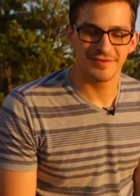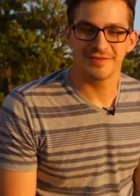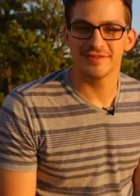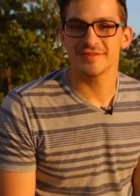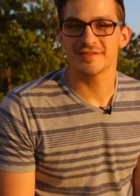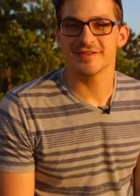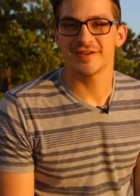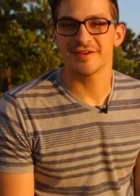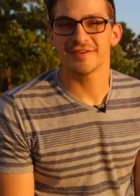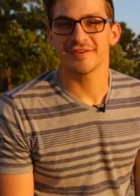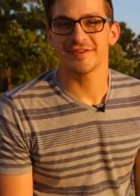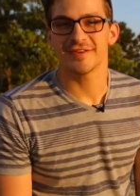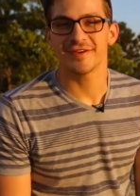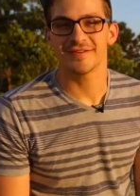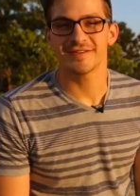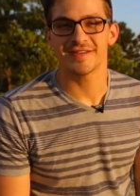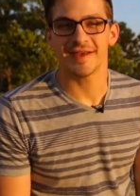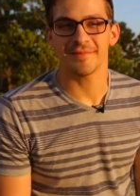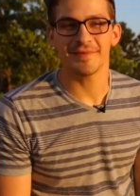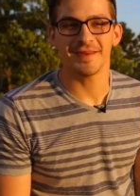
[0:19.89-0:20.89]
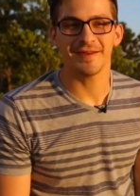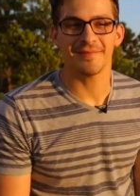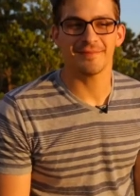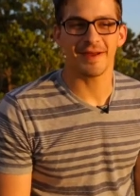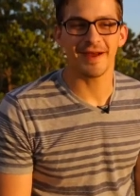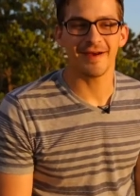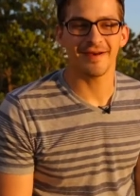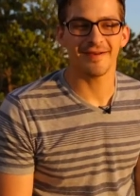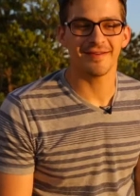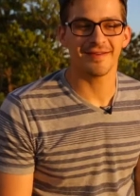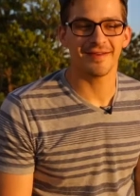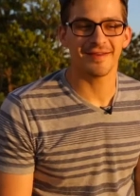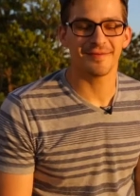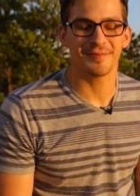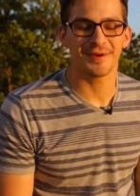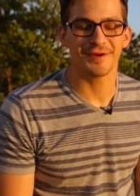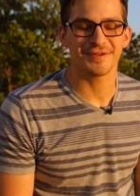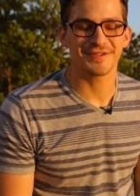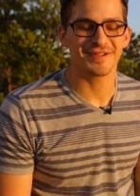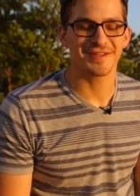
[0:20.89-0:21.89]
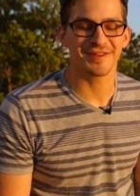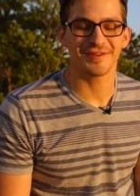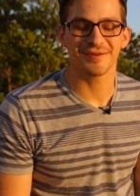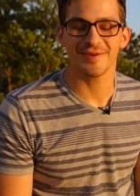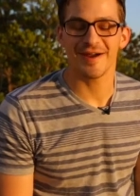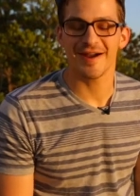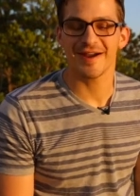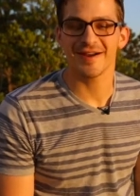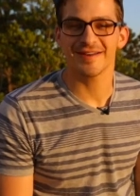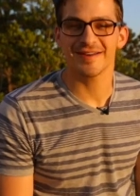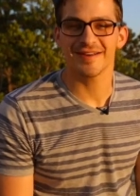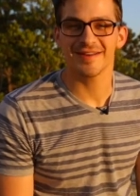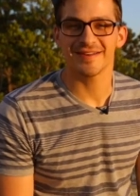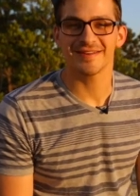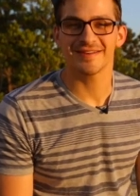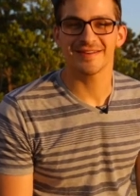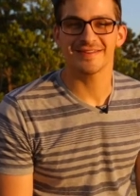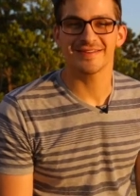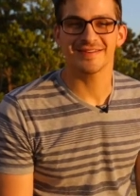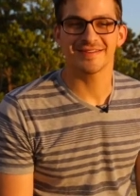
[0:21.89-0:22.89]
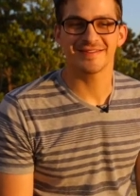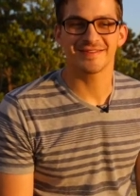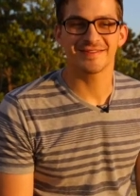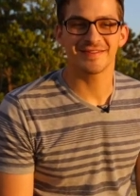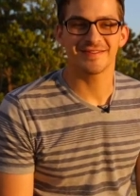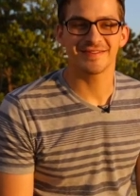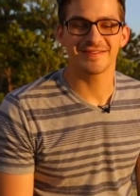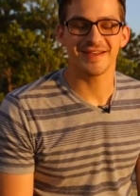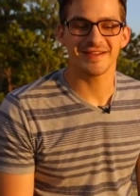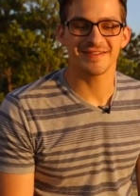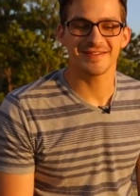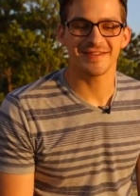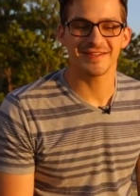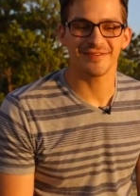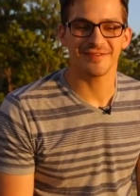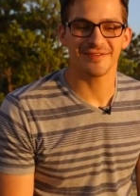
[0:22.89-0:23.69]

So there's something about approaching the rock and just touching the